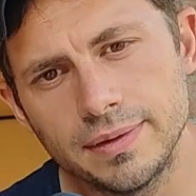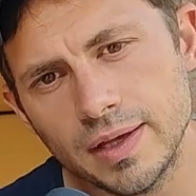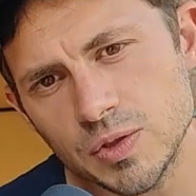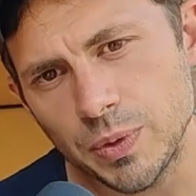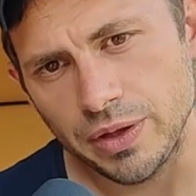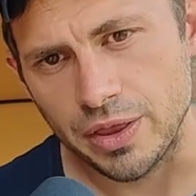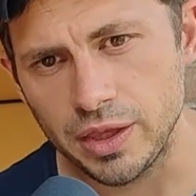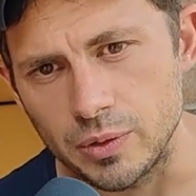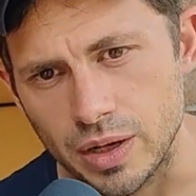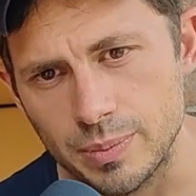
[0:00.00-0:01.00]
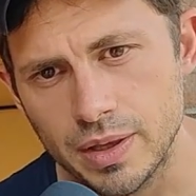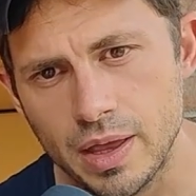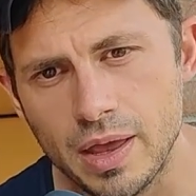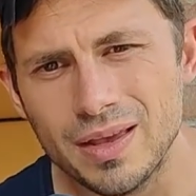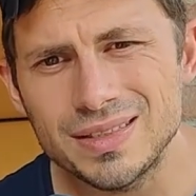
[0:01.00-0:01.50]
Gauss-Bonnet theorem
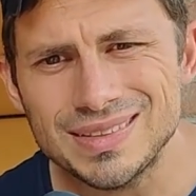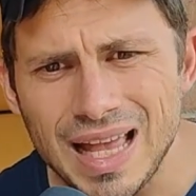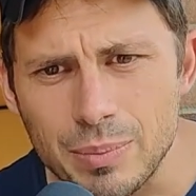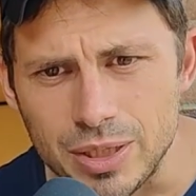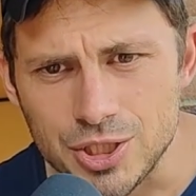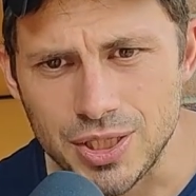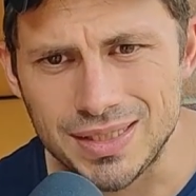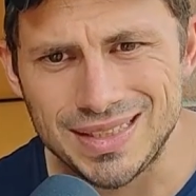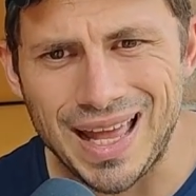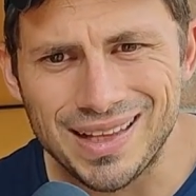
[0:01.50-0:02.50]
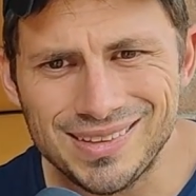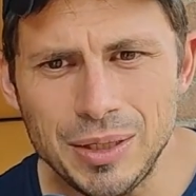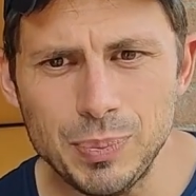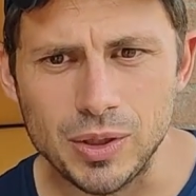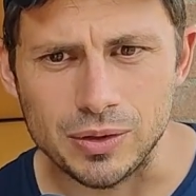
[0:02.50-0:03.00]
establishes a
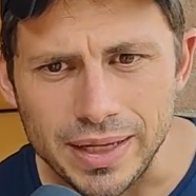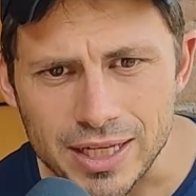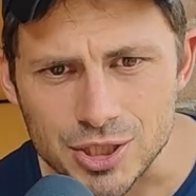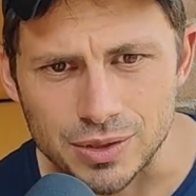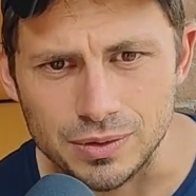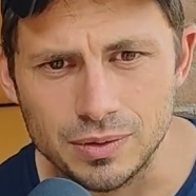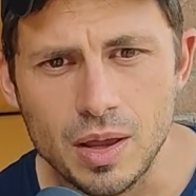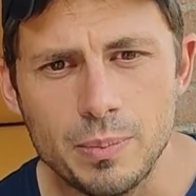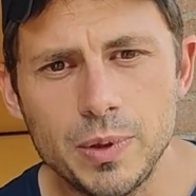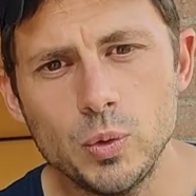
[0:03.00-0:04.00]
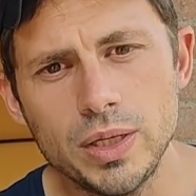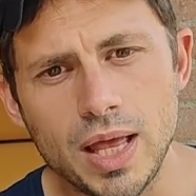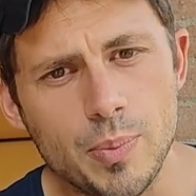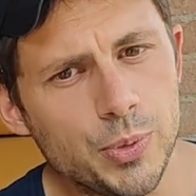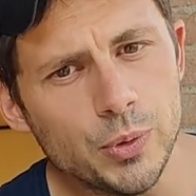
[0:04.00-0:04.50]
deep connection between
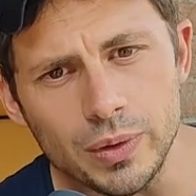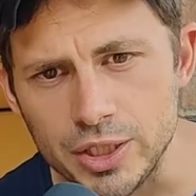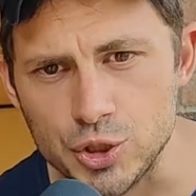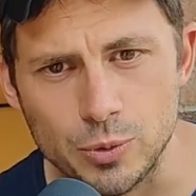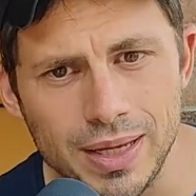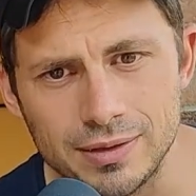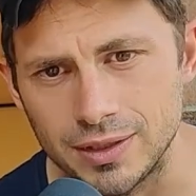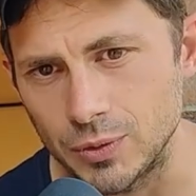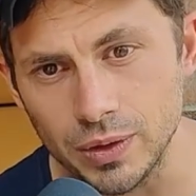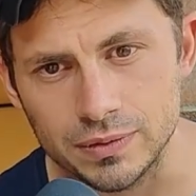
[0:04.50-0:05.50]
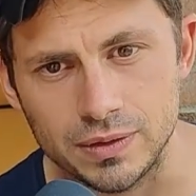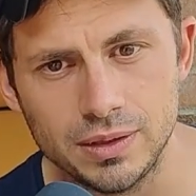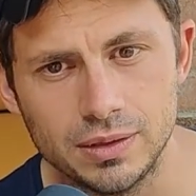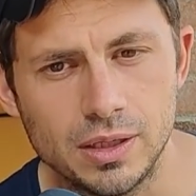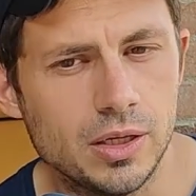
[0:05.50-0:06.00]
a purely geometric
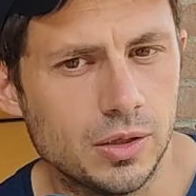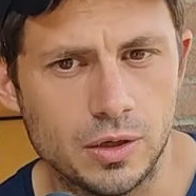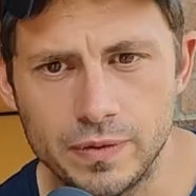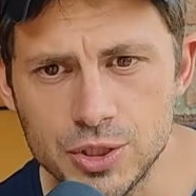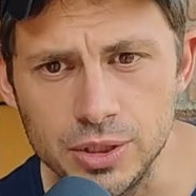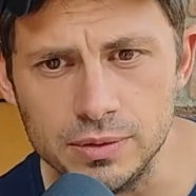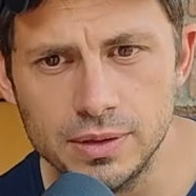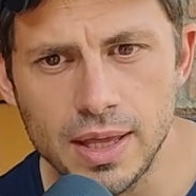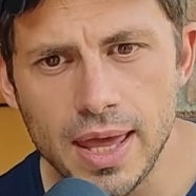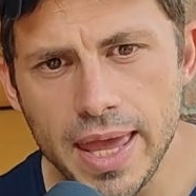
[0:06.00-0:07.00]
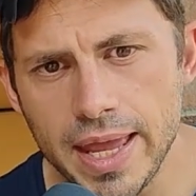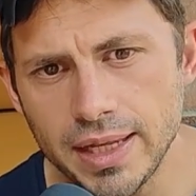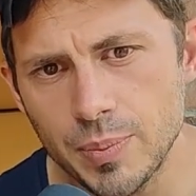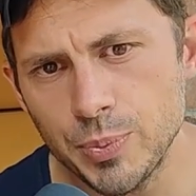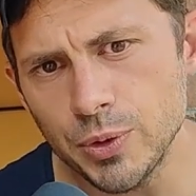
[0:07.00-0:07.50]
quantity, curvature,
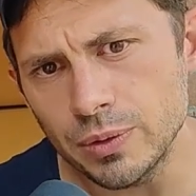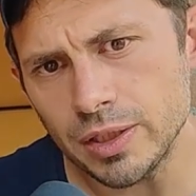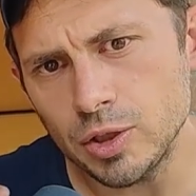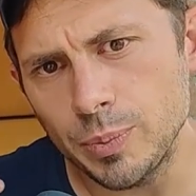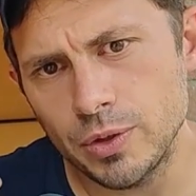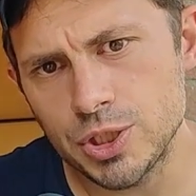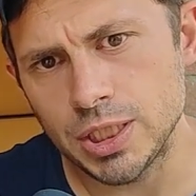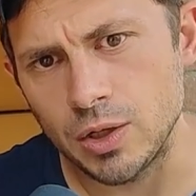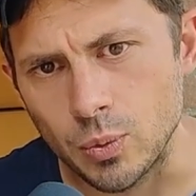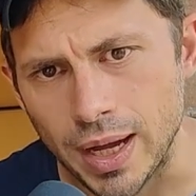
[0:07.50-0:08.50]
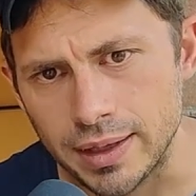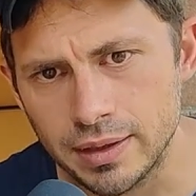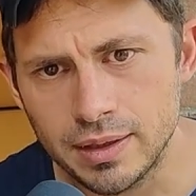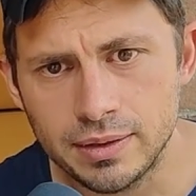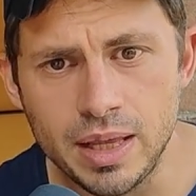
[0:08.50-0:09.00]
and a purely topological one,
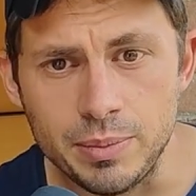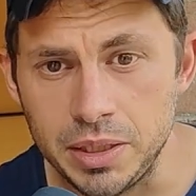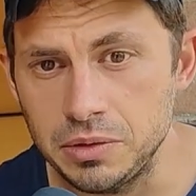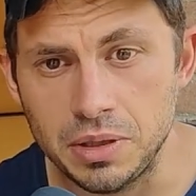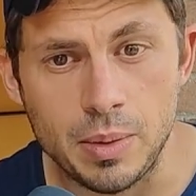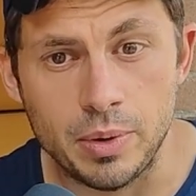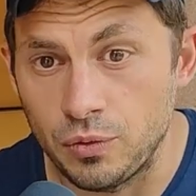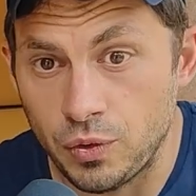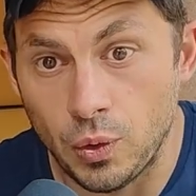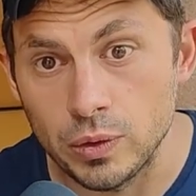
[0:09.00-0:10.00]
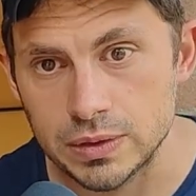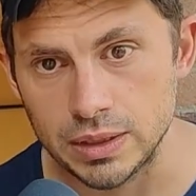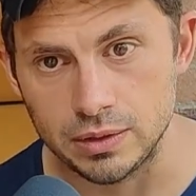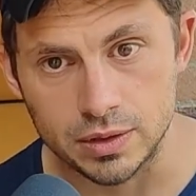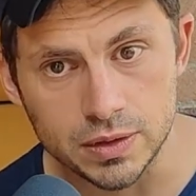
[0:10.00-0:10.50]
namely the number of holes
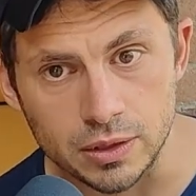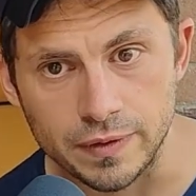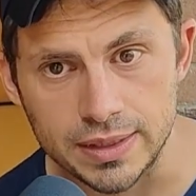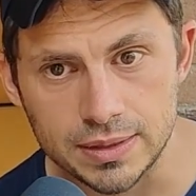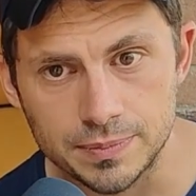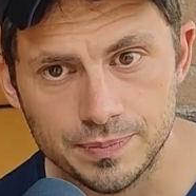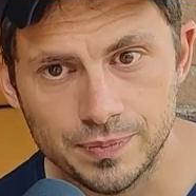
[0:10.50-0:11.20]
in the surface.